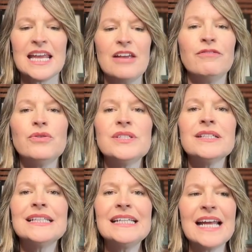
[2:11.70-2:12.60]
If you
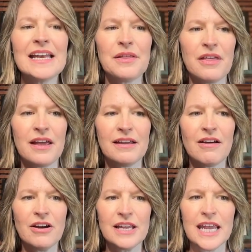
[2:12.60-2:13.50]
delete anything
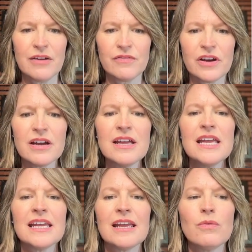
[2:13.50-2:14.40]
on Canva,
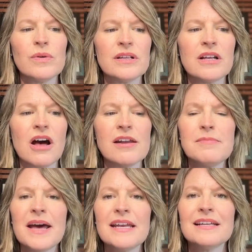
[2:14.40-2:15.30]
it will
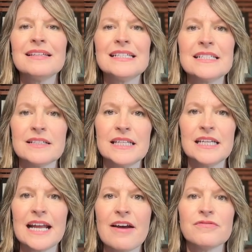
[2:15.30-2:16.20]
automatically
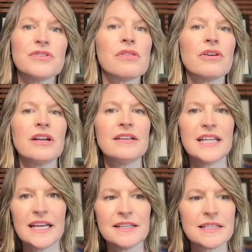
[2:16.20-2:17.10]
delete after 30
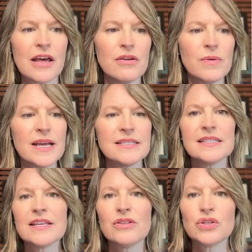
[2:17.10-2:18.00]
days. Otherwise,
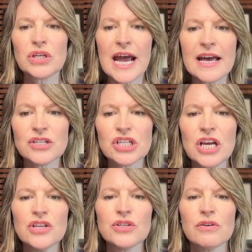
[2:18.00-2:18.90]
it's in the trash.
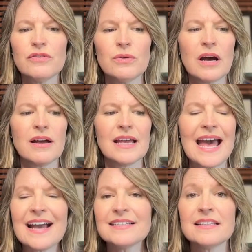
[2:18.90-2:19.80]
So if you
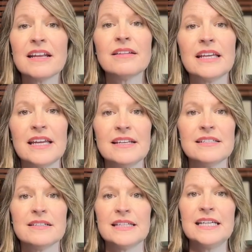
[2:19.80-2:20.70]
accidentally
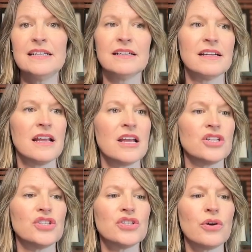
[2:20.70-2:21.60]
hit delete,
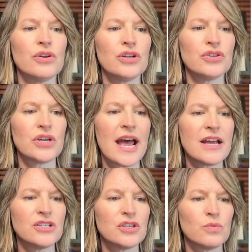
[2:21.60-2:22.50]
just go to your
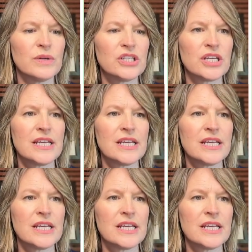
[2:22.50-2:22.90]
trash, which